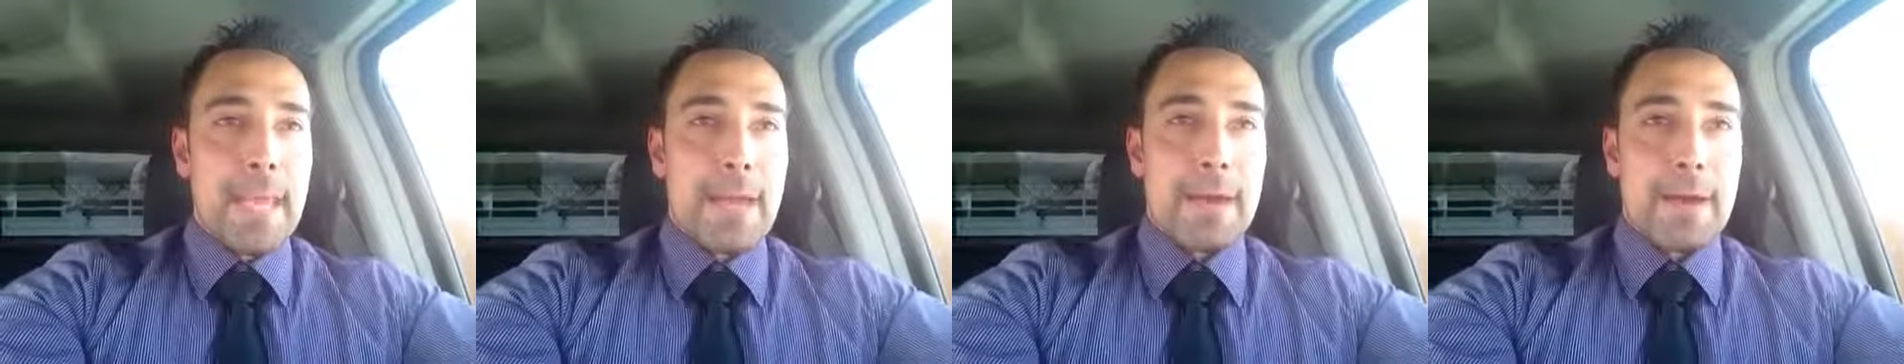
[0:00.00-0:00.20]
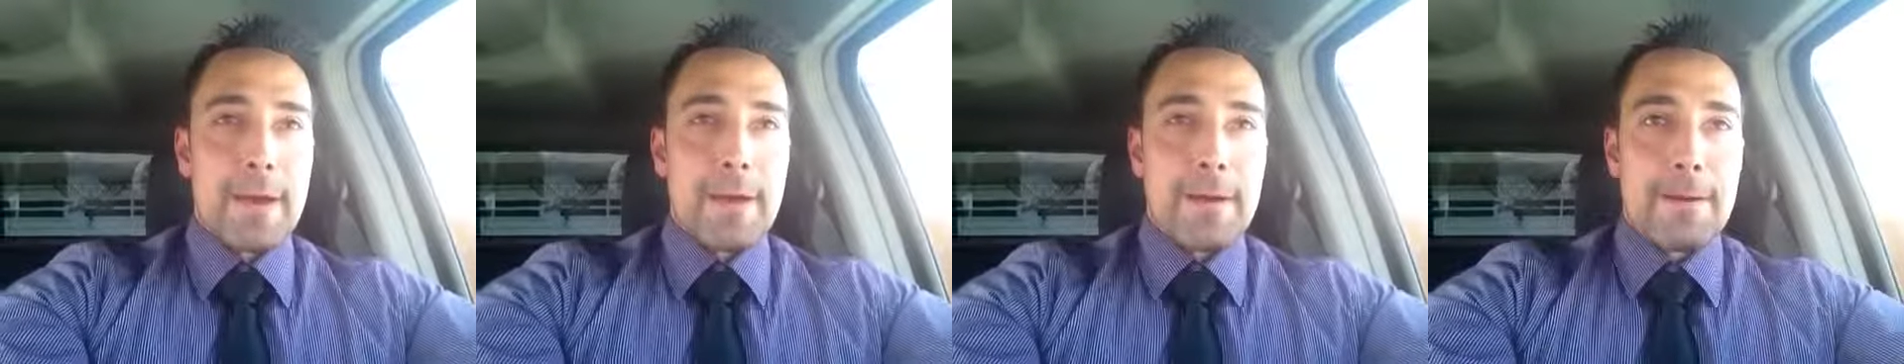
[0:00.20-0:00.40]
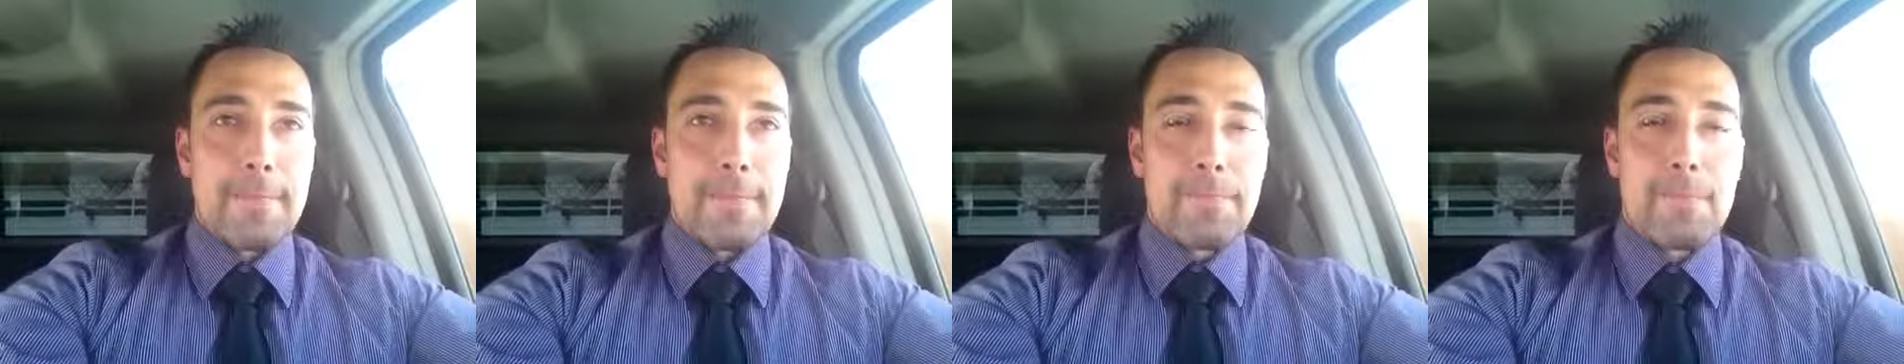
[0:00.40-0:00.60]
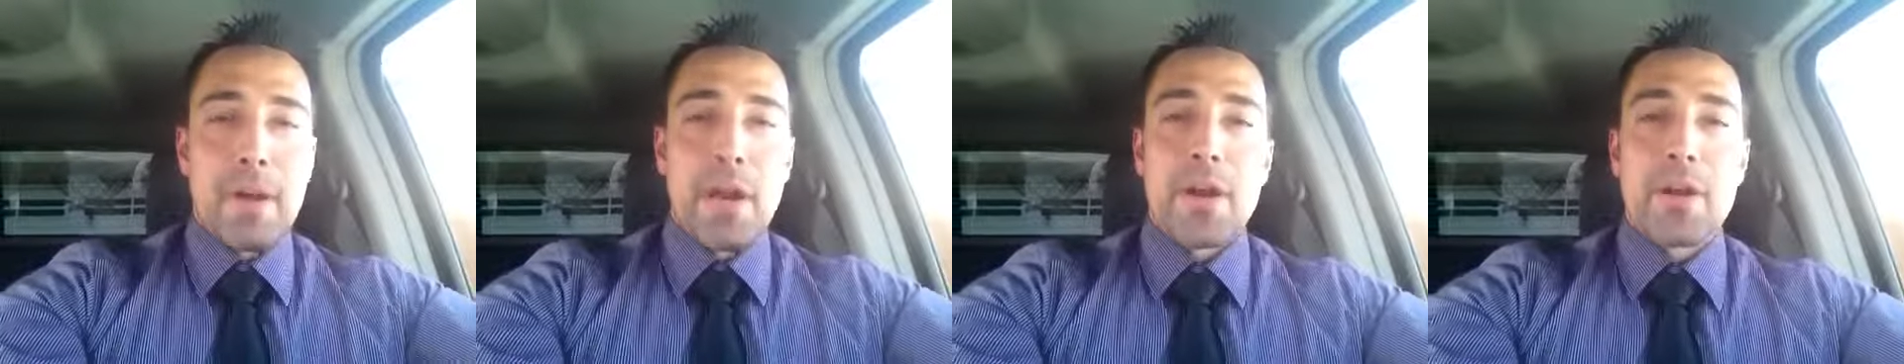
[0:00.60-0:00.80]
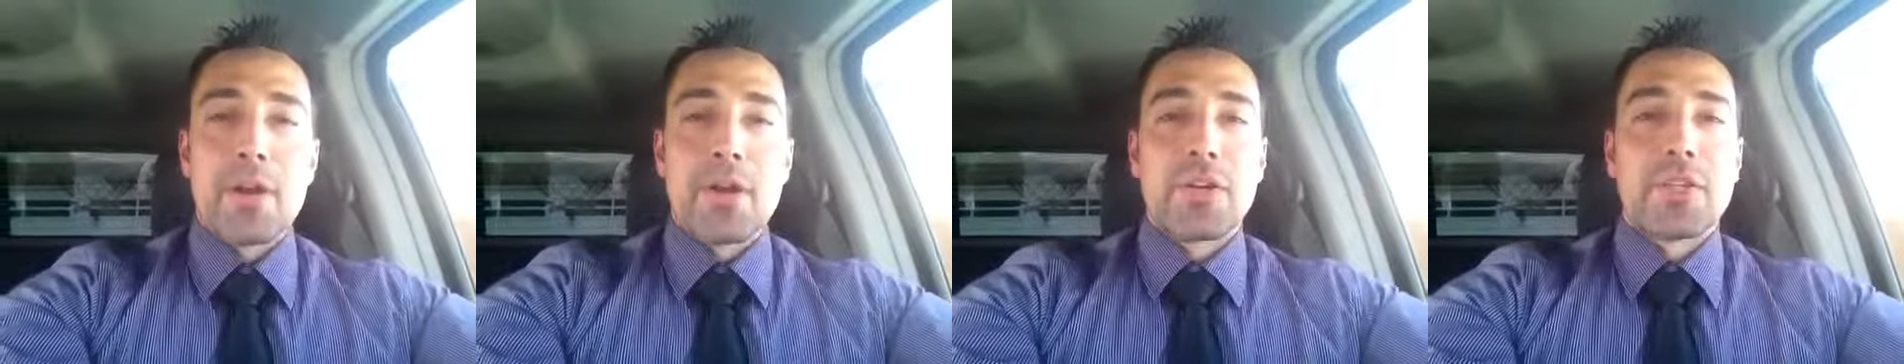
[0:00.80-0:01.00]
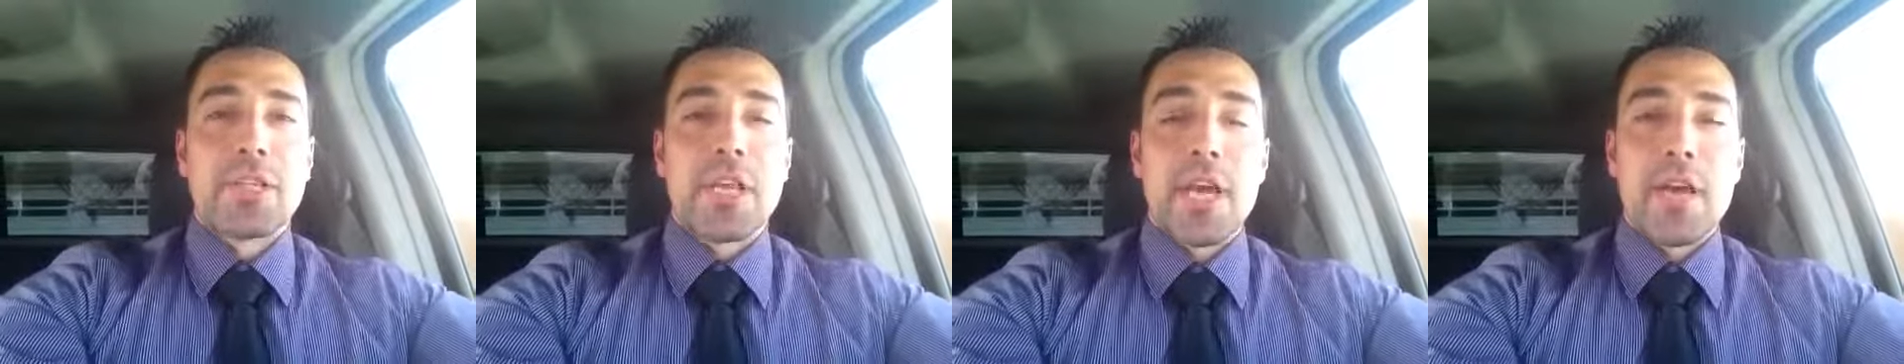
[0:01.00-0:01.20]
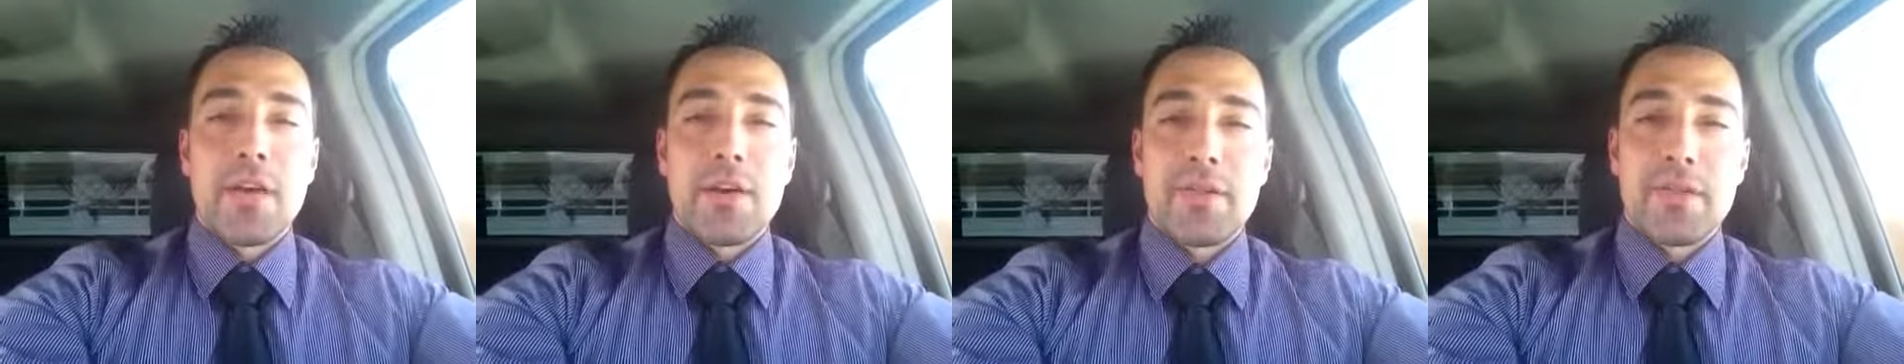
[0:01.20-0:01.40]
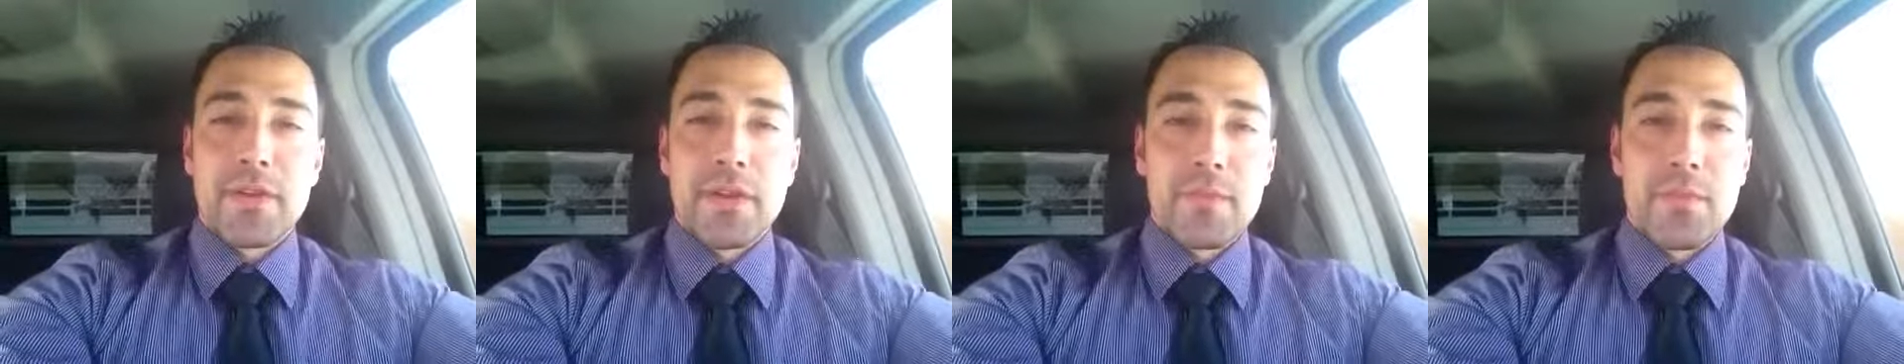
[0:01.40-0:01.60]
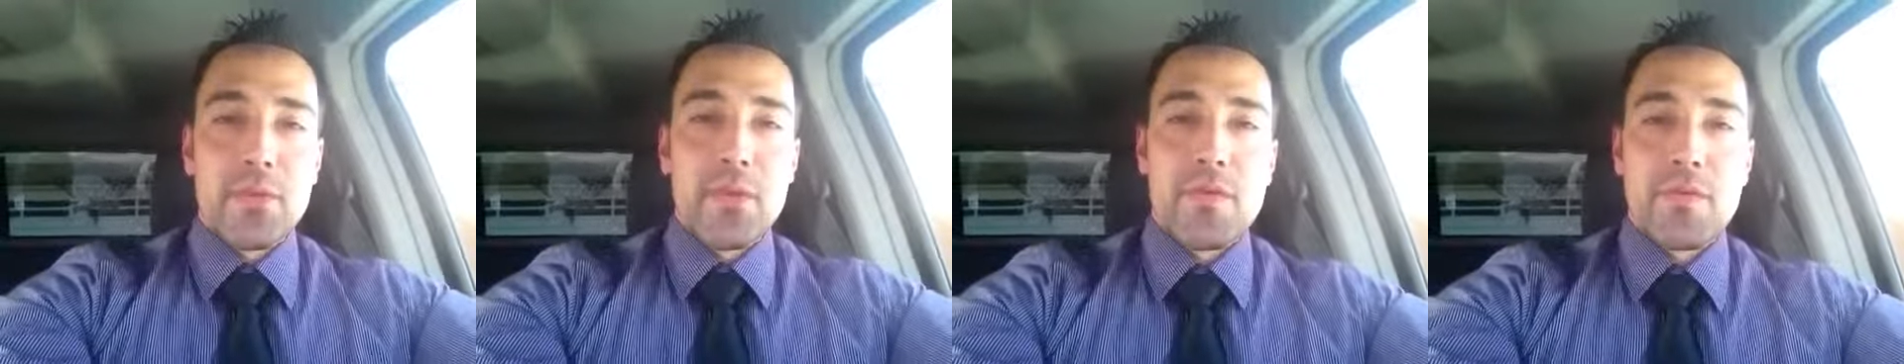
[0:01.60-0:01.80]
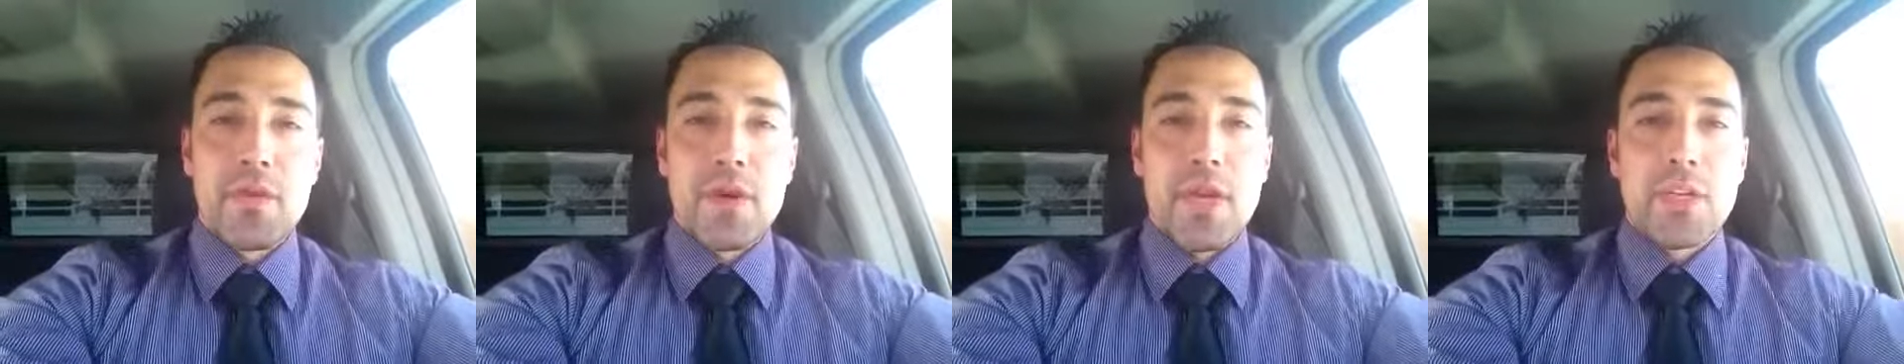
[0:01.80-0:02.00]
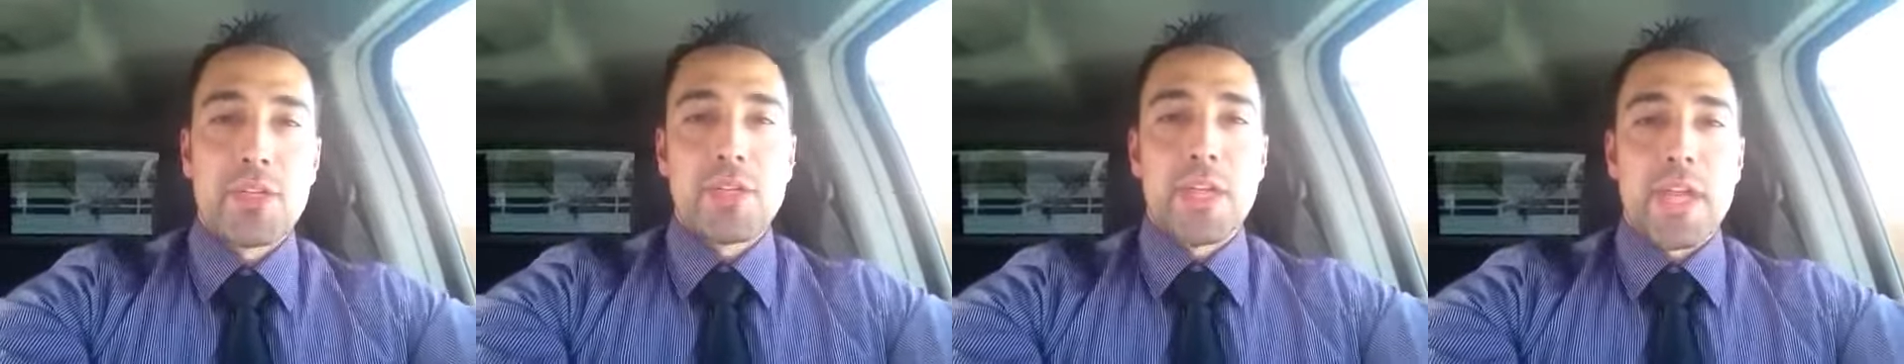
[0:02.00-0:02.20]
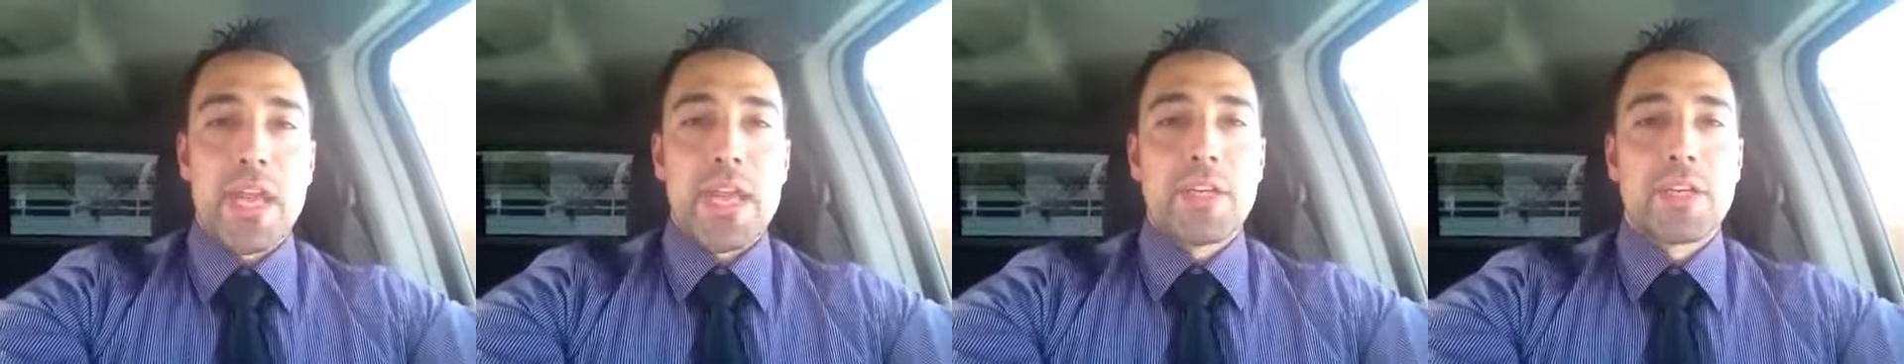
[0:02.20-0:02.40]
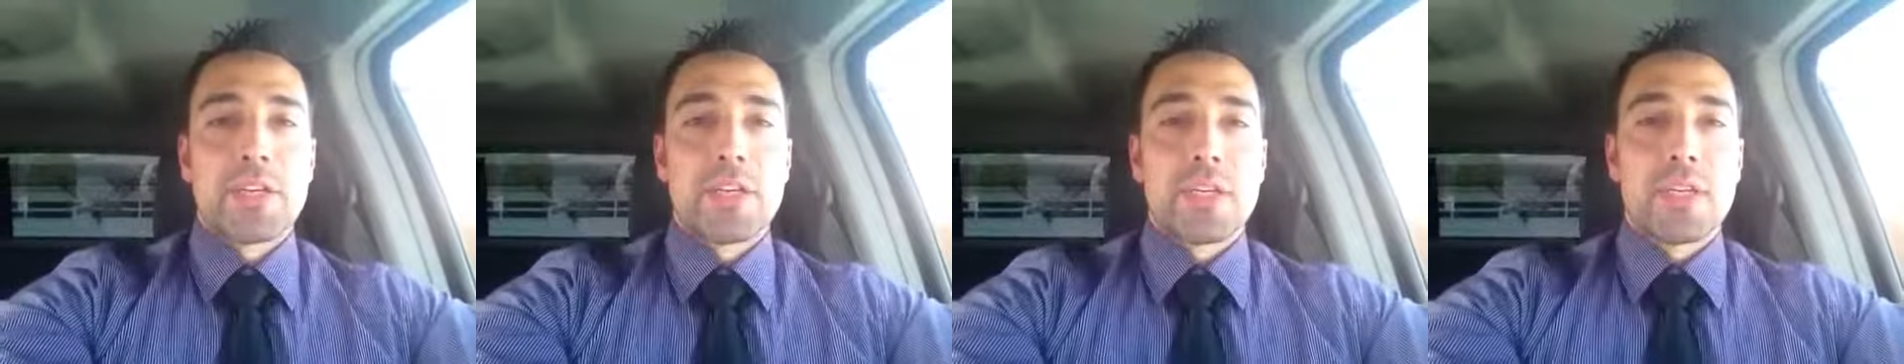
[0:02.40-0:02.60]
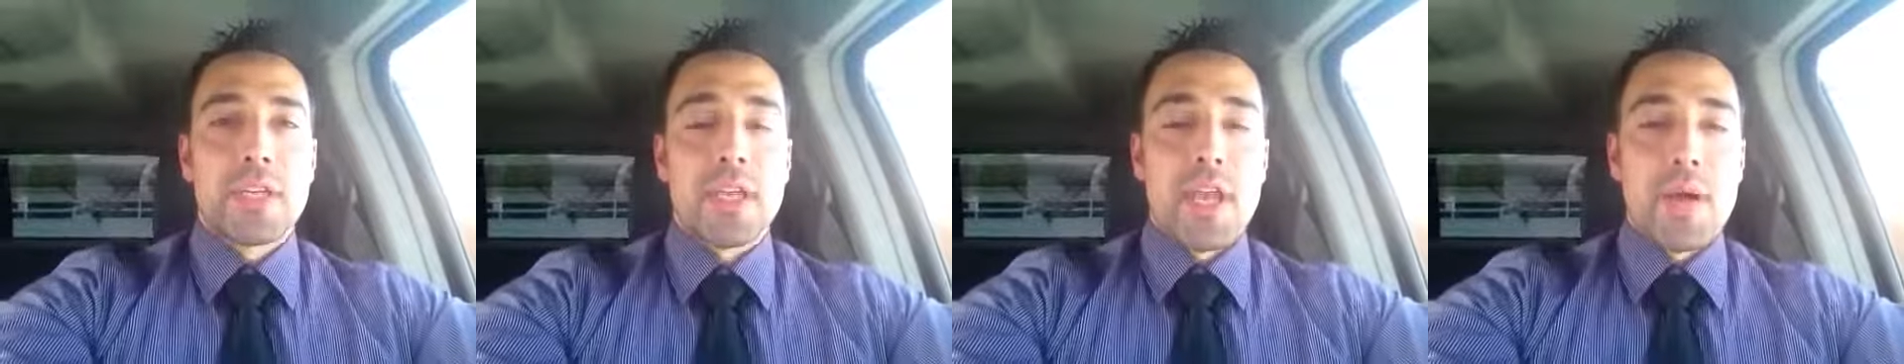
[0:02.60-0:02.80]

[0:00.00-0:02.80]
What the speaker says: better yourself and improve your education